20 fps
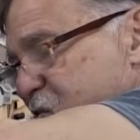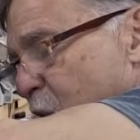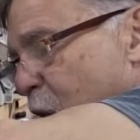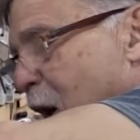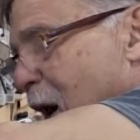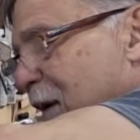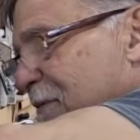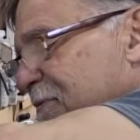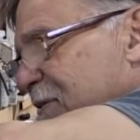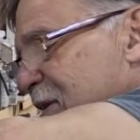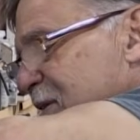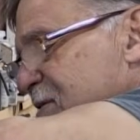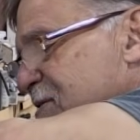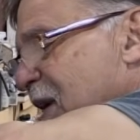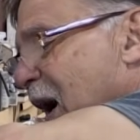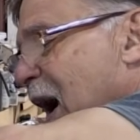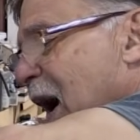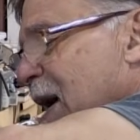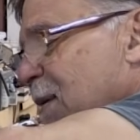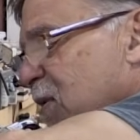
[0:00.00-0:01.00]
off in
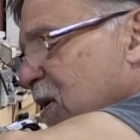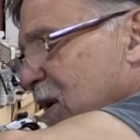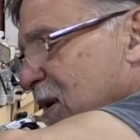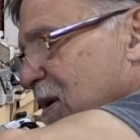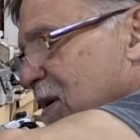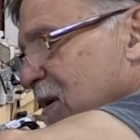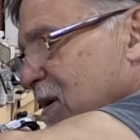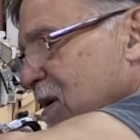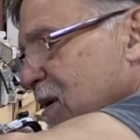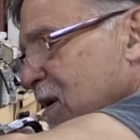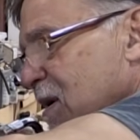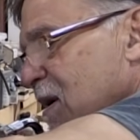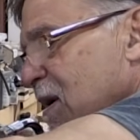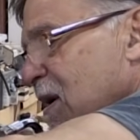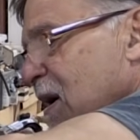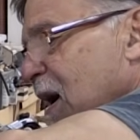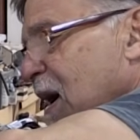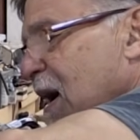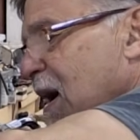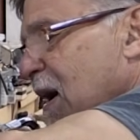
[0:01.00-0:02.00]
timing.
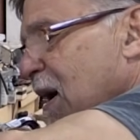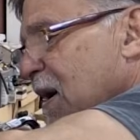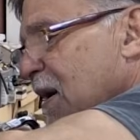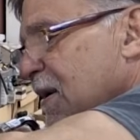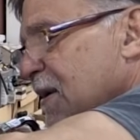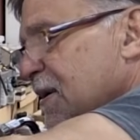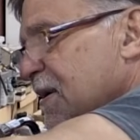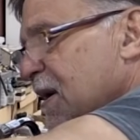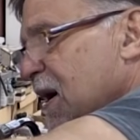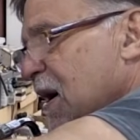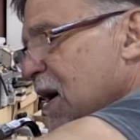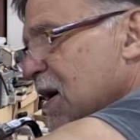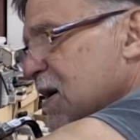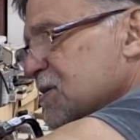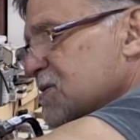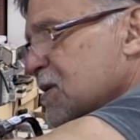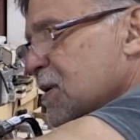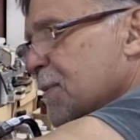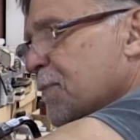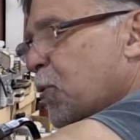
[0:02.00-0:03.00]
And
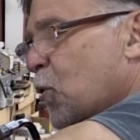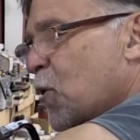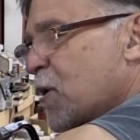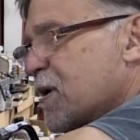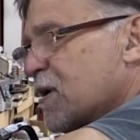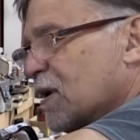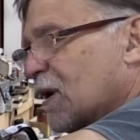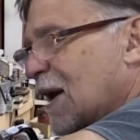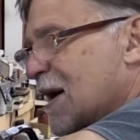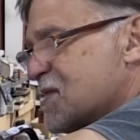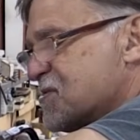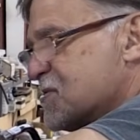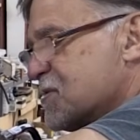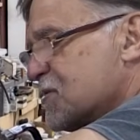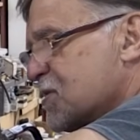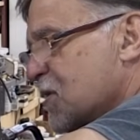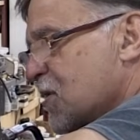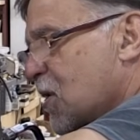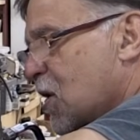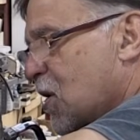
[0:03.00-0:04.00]
it's an important lesson
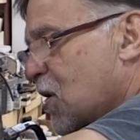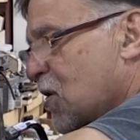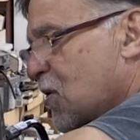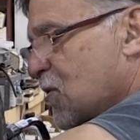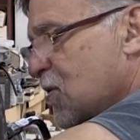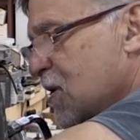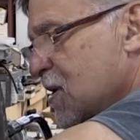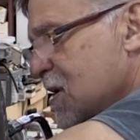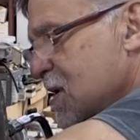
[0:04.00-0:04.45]
to know.